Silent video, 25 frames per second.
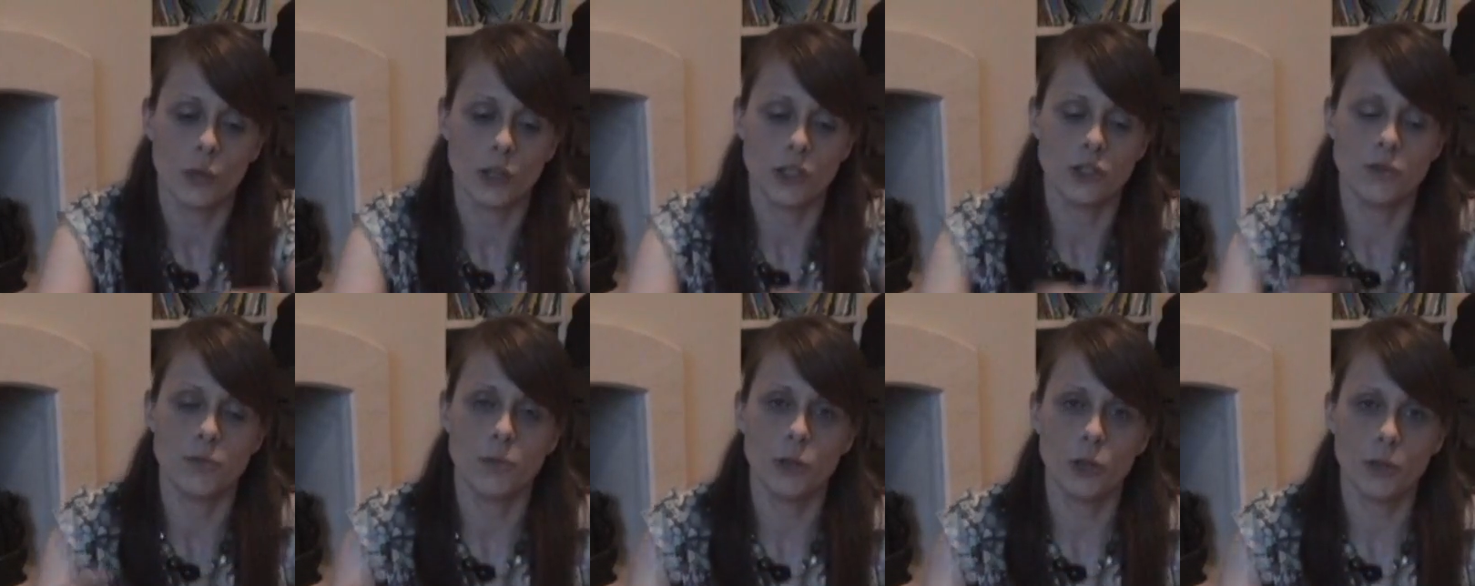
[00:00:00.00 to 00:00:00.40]

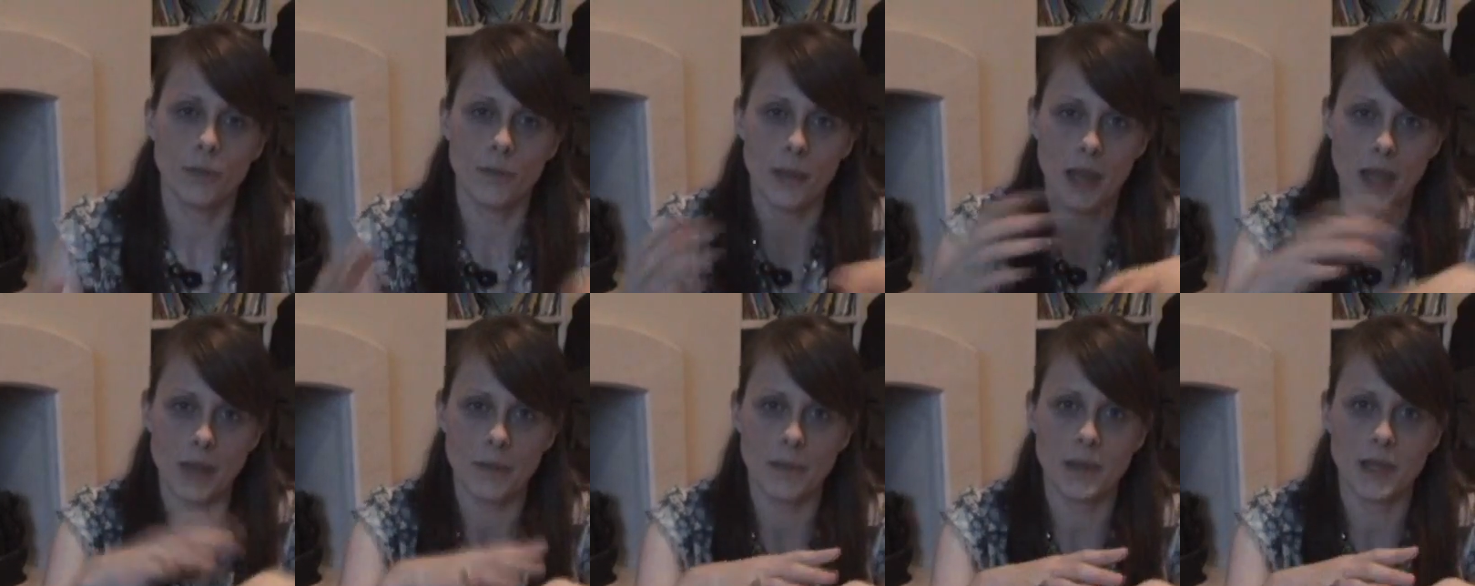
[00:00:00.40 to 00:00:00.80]
when you
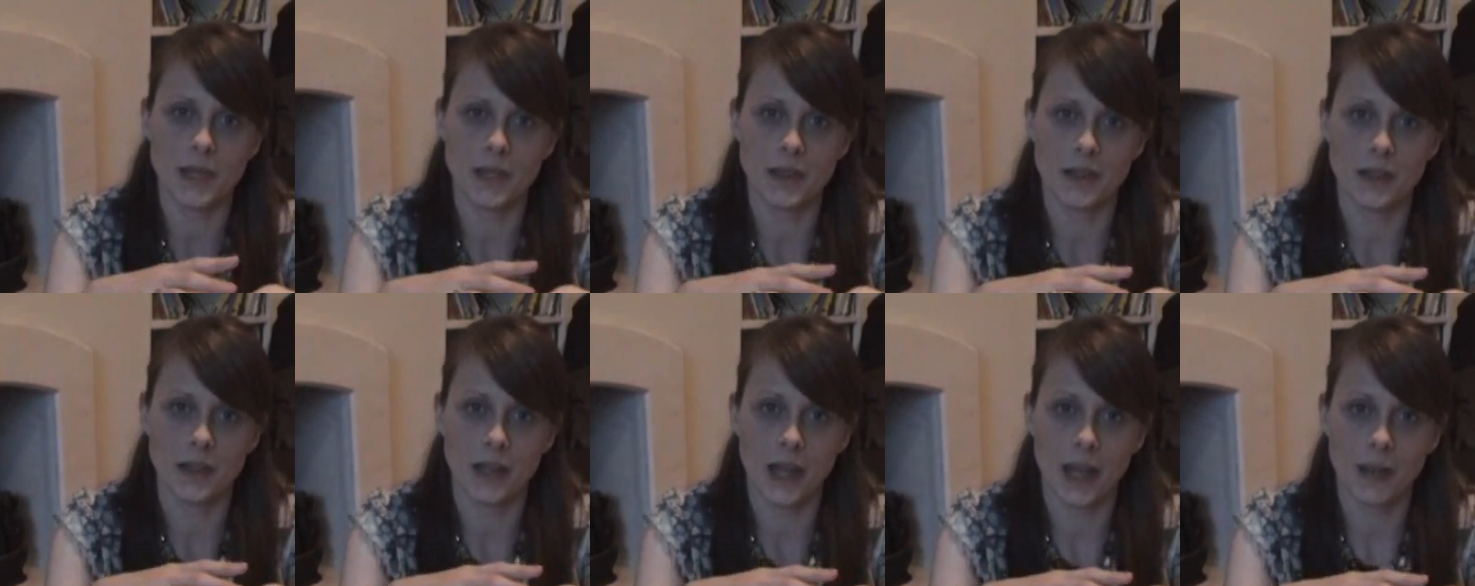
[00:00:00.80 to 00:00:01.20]
put baby
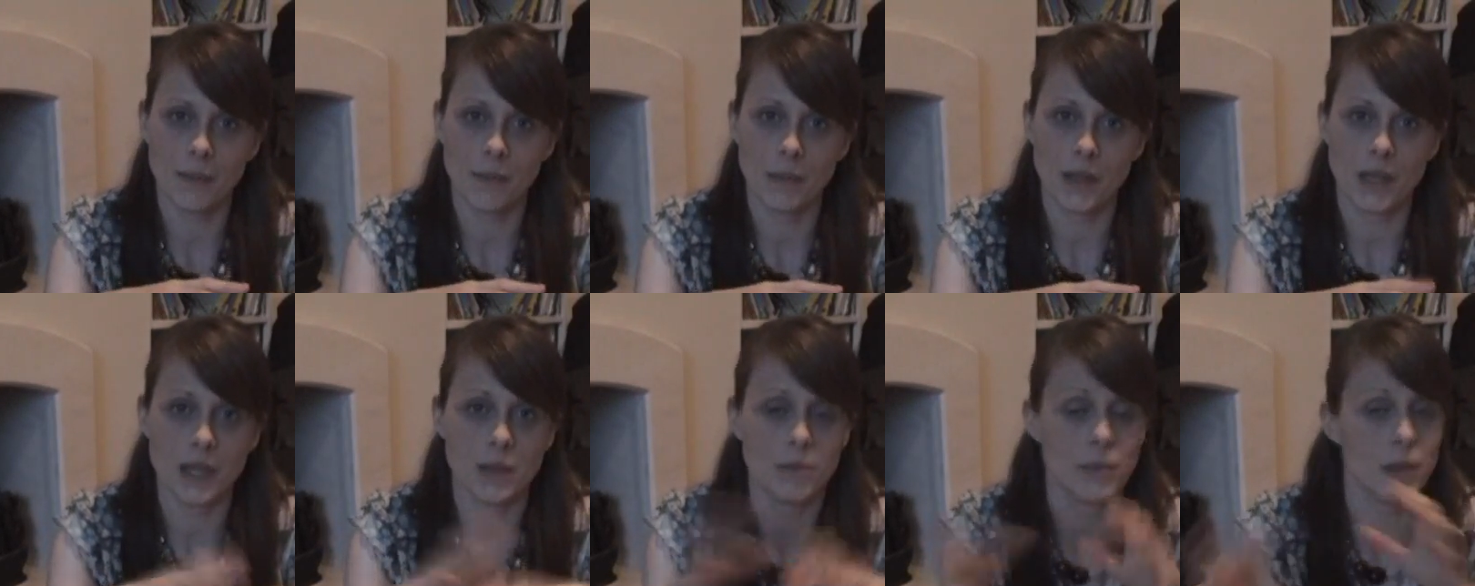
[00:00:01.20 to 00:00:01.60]
in the
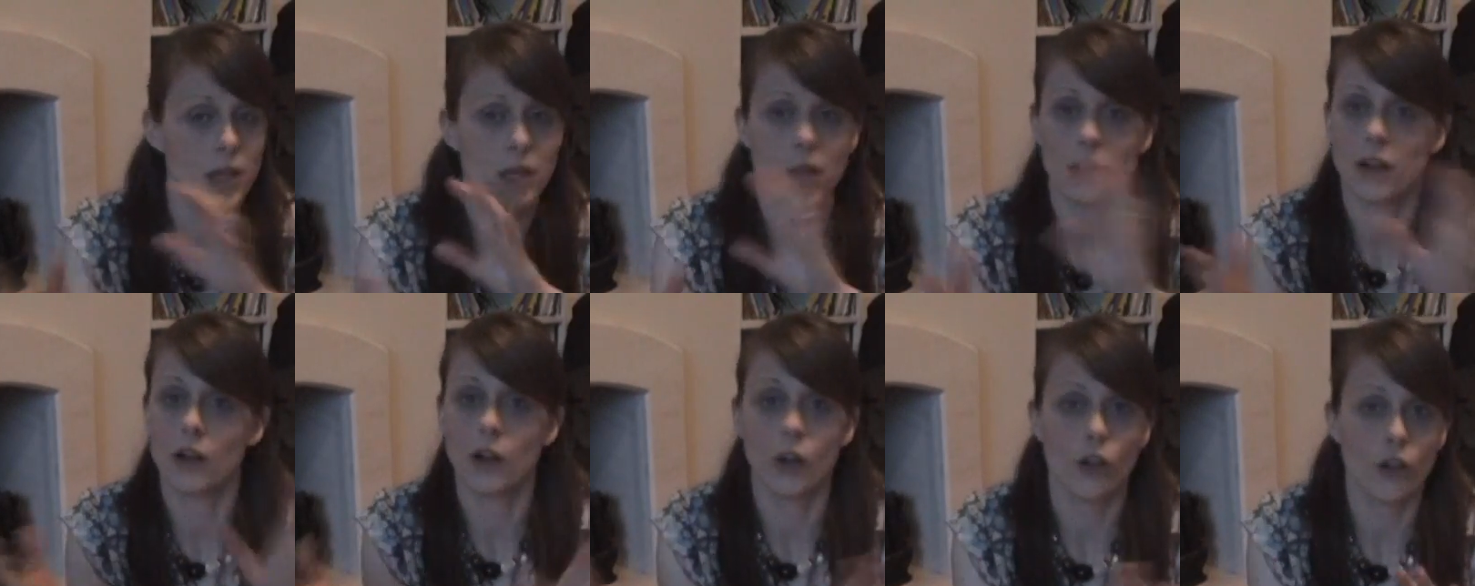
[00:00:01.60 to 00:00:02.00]
nappy, be
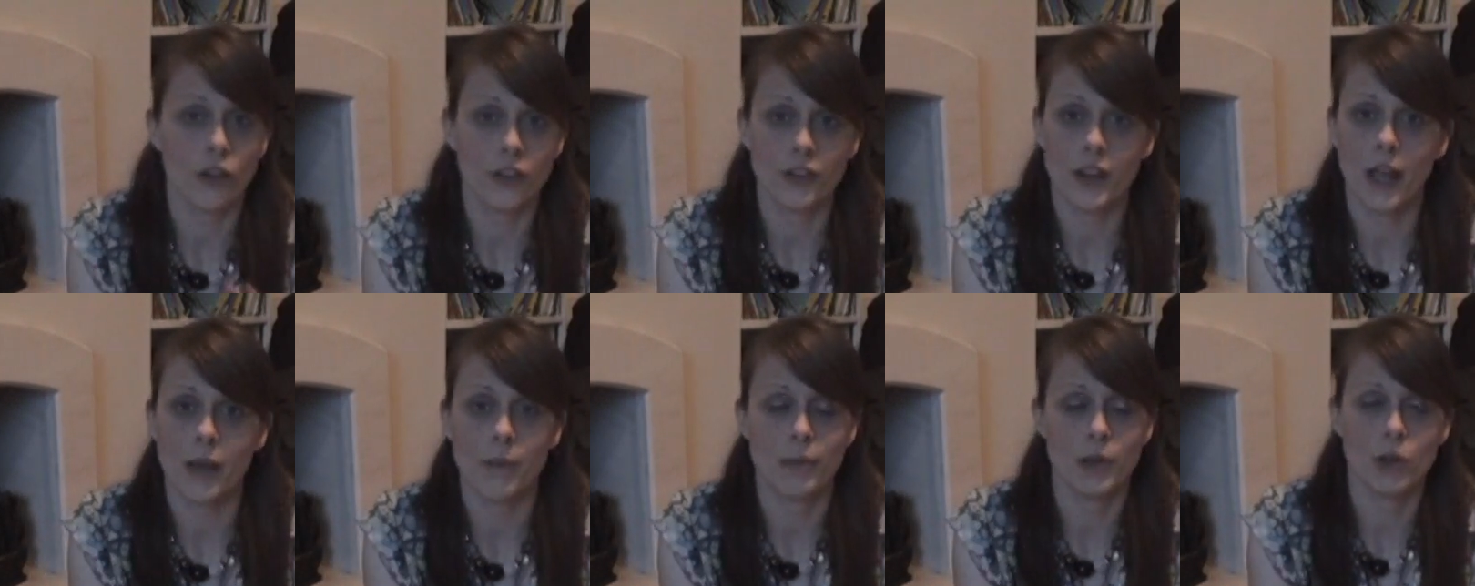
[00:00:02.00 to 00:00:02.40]
it a
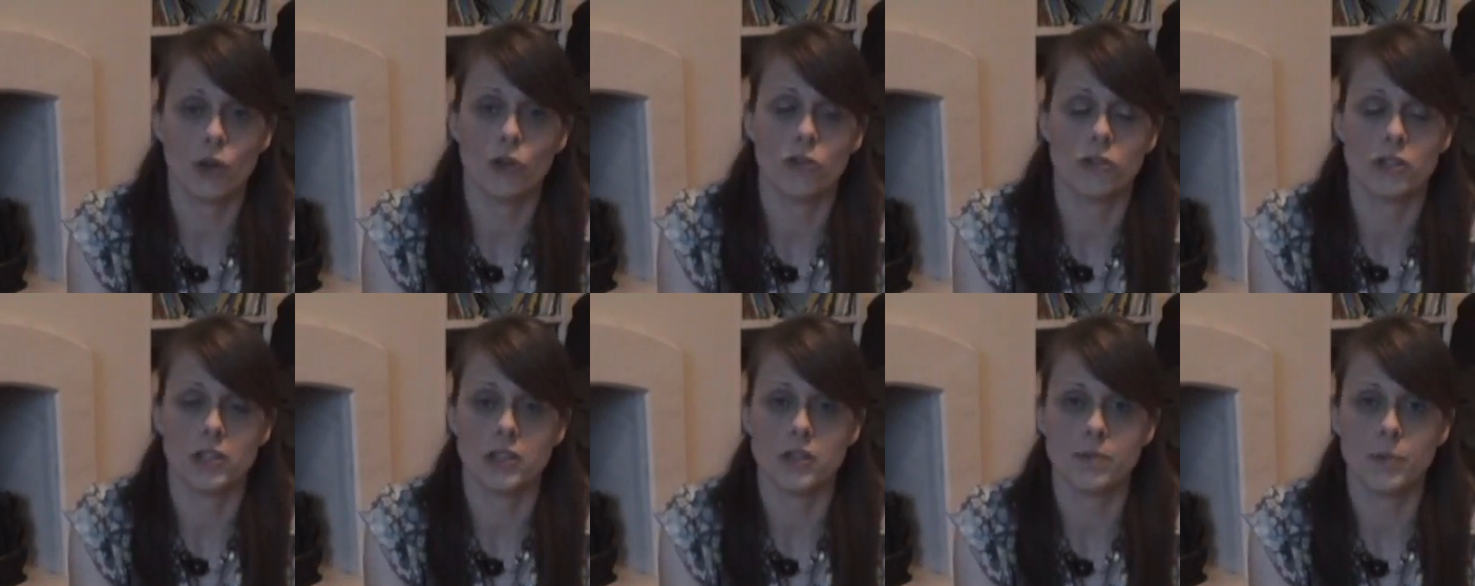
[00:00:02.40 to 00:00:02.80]
cloth nappy
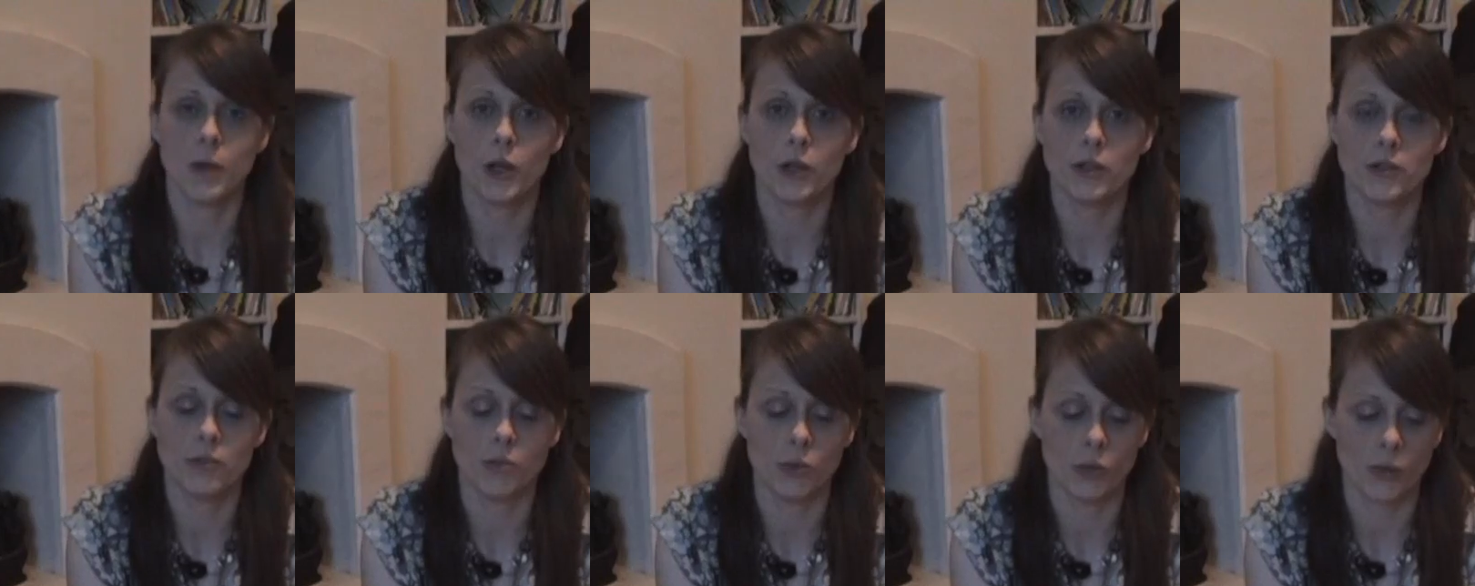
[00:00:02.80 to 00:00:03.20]
or a
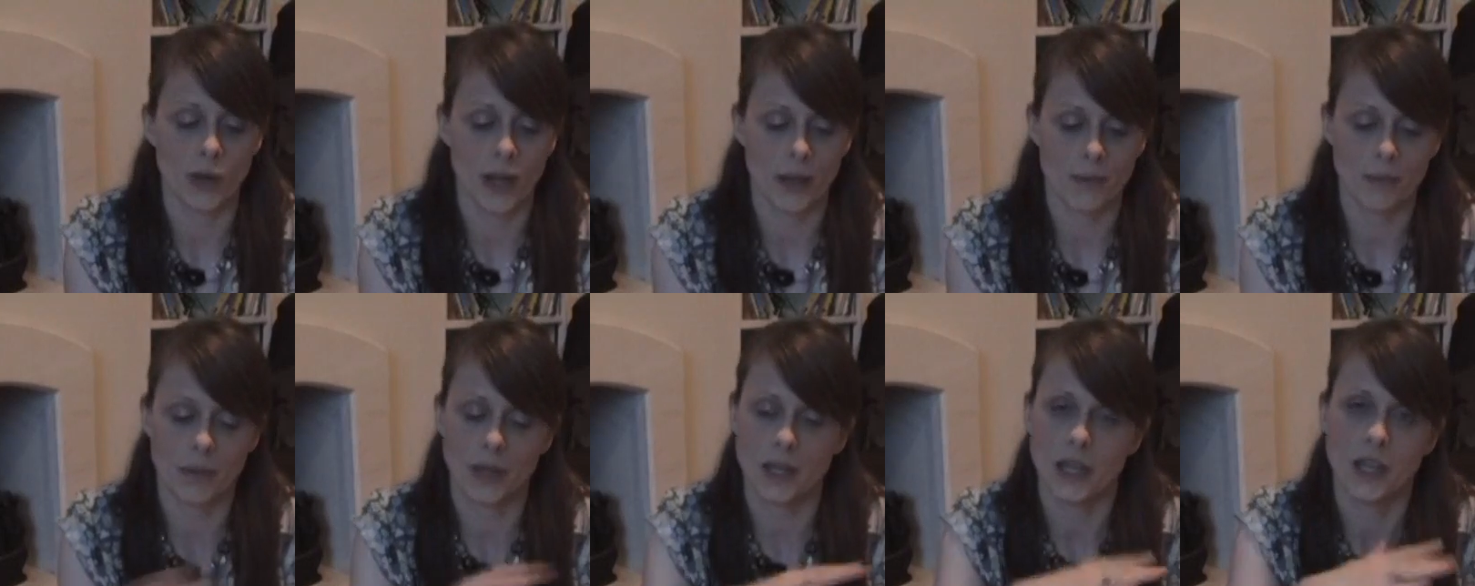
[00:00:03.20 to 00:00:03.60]
disposable
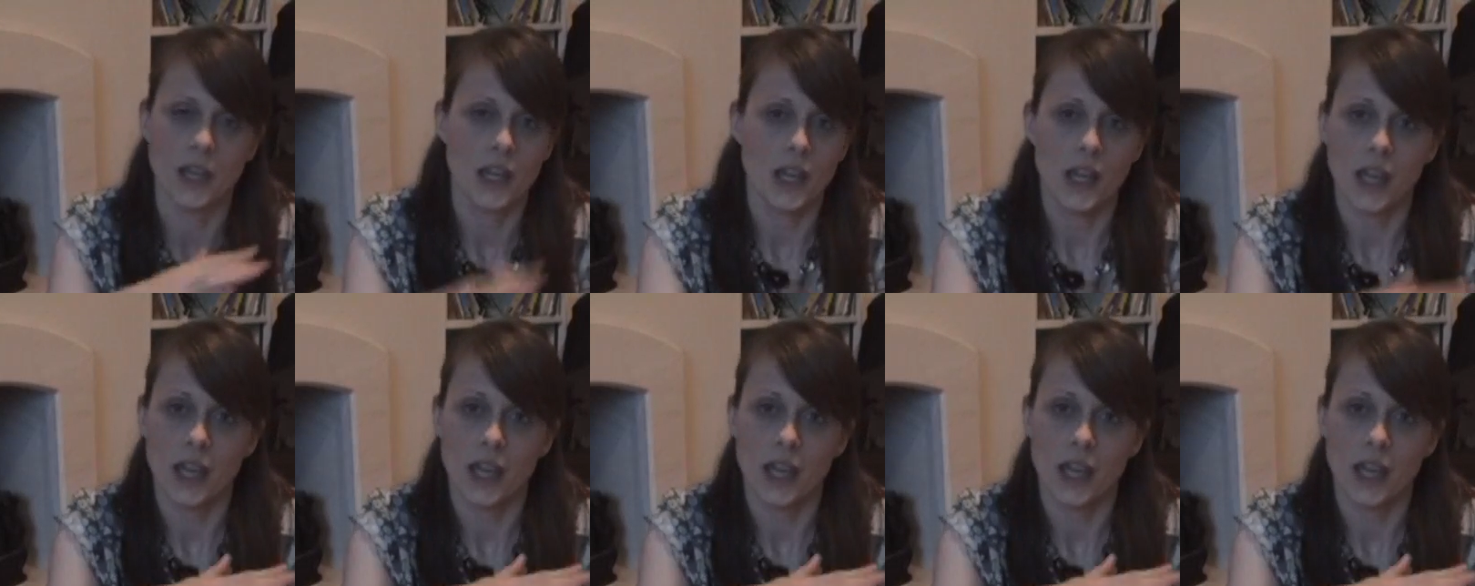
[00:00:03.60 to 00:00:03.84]
nappy,